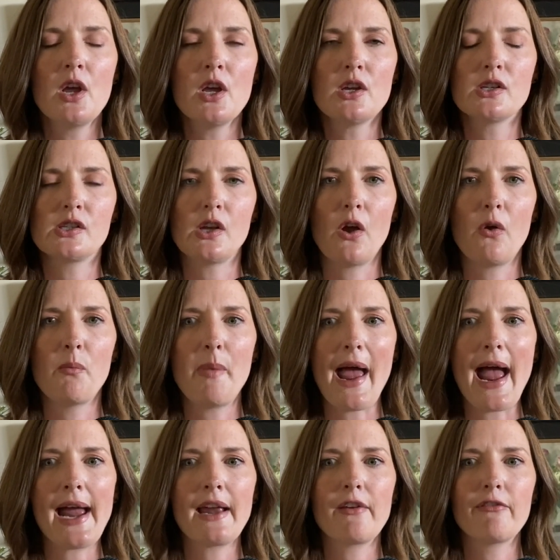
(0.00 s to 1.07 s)
So
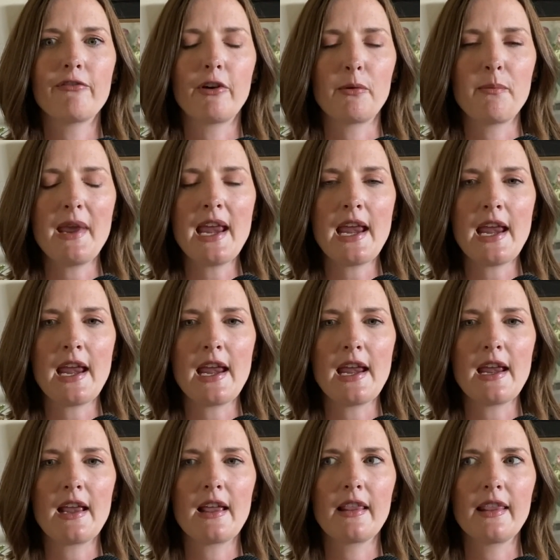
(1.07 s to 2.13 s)
back for
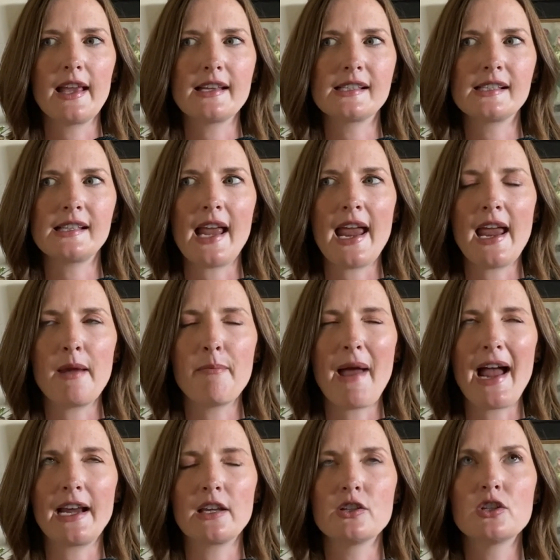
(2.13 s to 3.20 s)
me, let's say
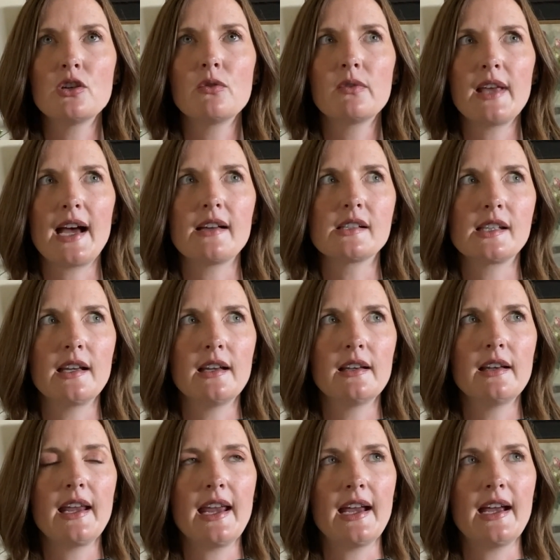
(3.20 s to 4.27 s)
back in
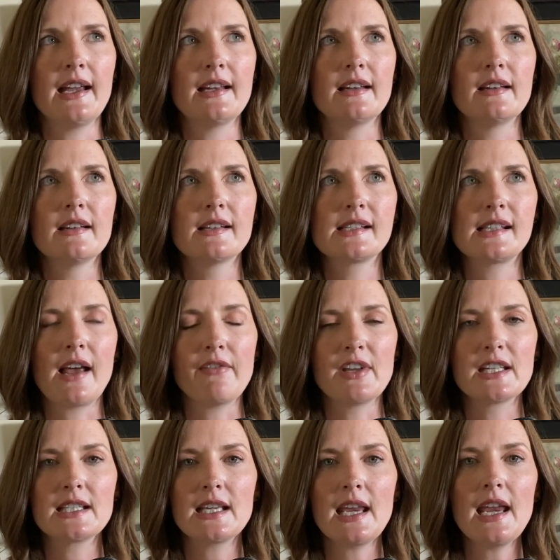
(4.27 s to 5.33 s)

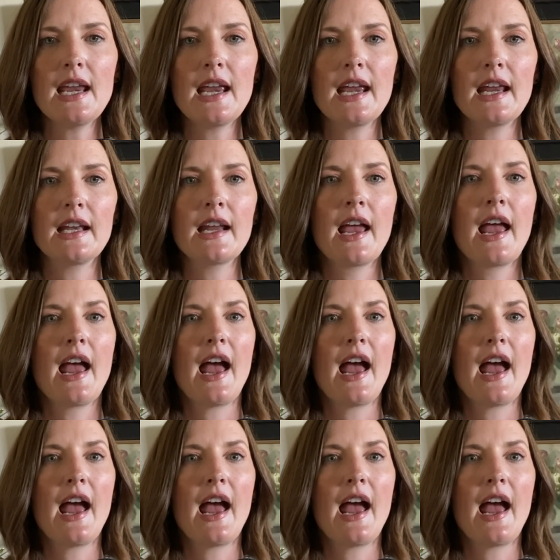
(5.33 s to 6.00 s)
2017,